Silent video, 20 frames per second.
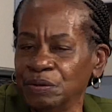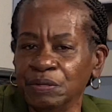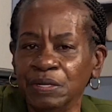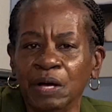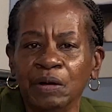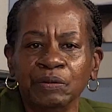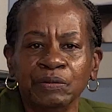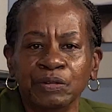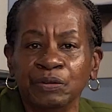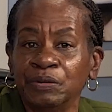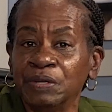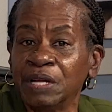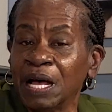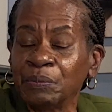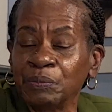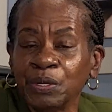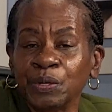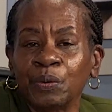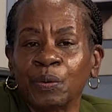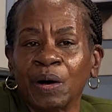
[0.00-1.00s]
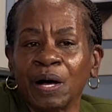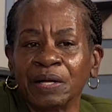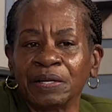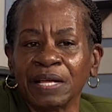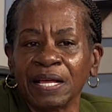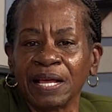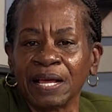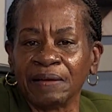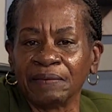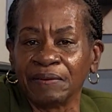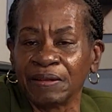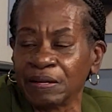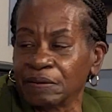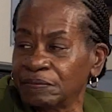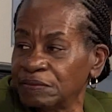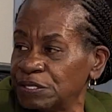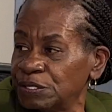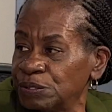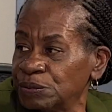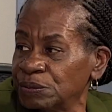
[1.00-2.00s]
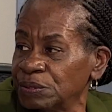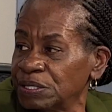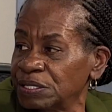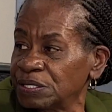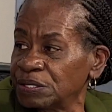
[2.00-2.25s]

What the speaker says: not required to have health insurance, so